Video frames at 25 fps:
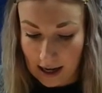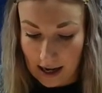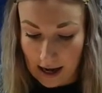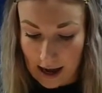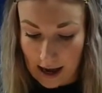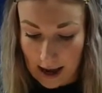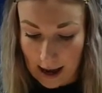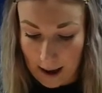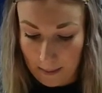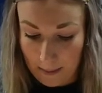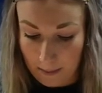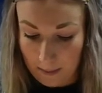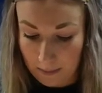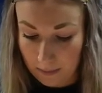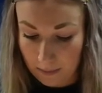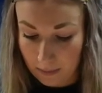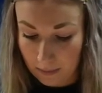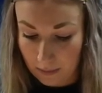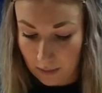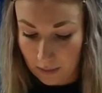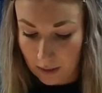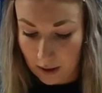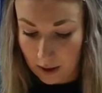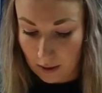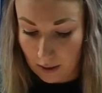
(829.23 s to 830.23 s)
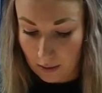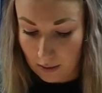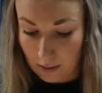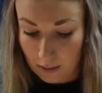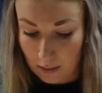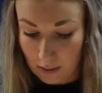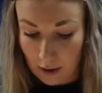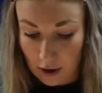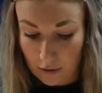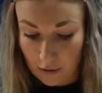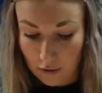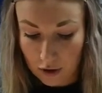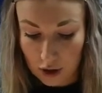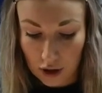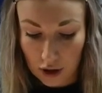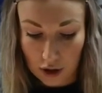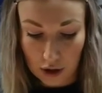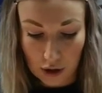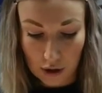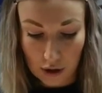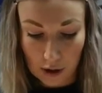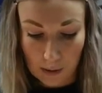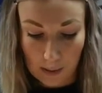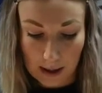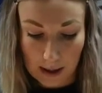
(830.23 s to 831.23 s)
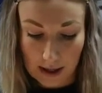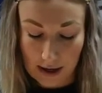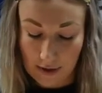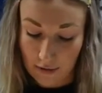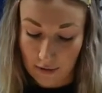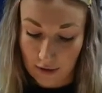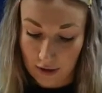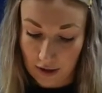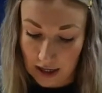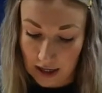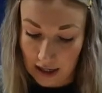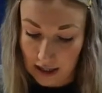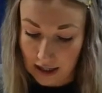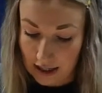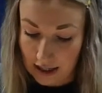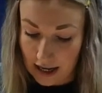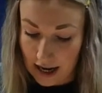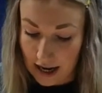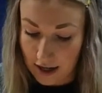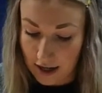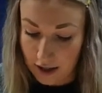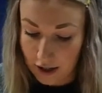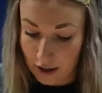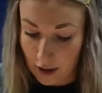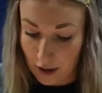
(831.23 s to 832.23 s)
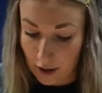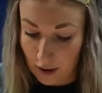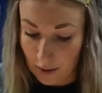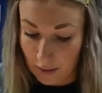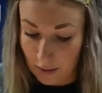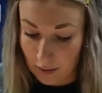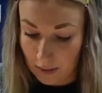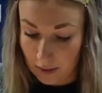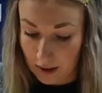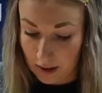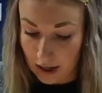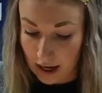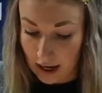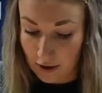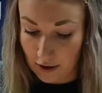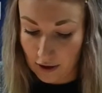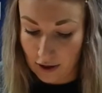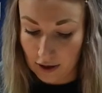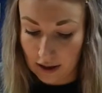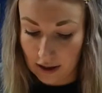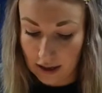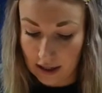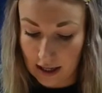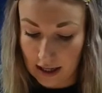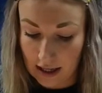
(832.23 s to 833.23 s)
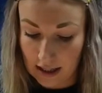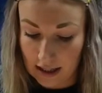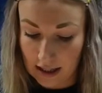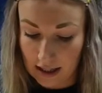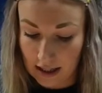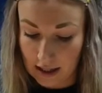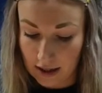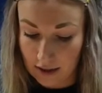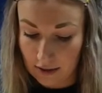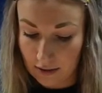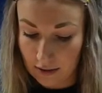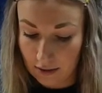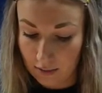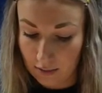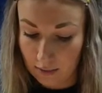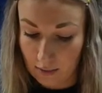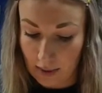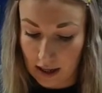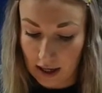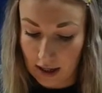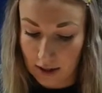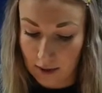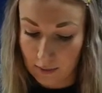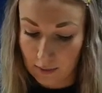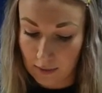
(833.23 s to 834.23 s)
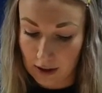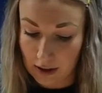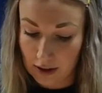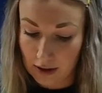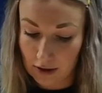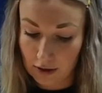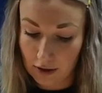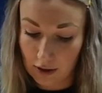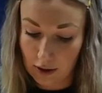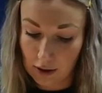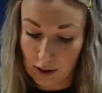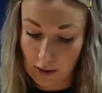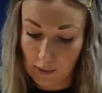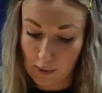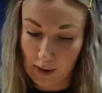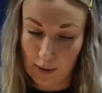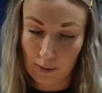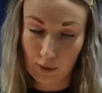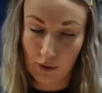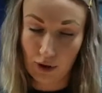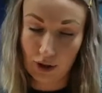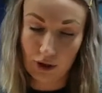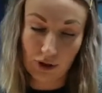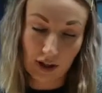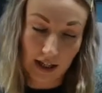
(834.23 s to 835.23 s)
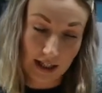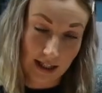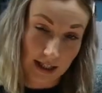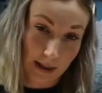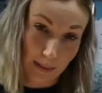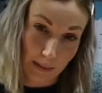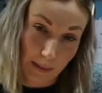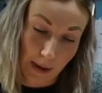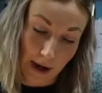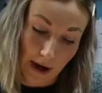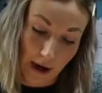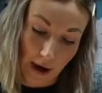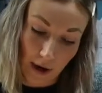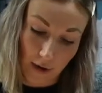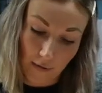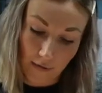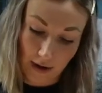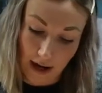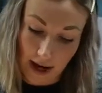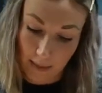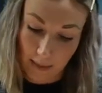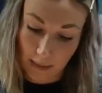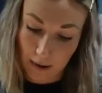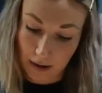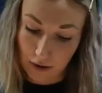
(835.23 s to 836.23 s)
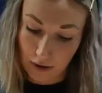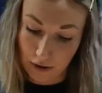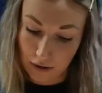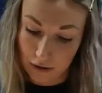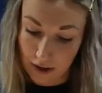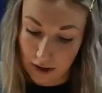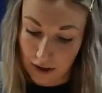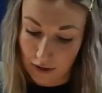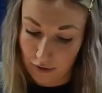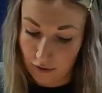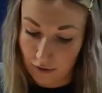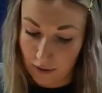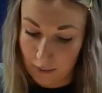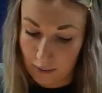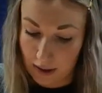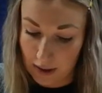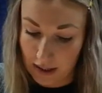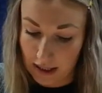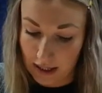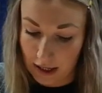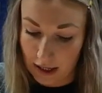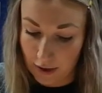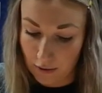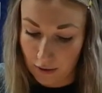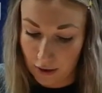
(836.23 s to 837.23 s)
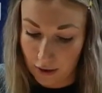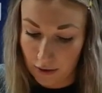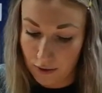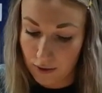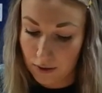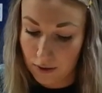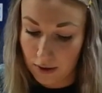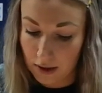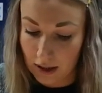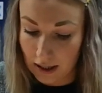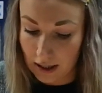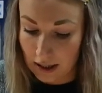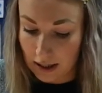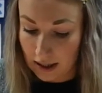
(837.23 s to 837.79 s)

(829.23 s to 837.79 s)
but I've showed you a couple of different things there, so how you can easily make something look a bit more interesting by overlapping your different materials.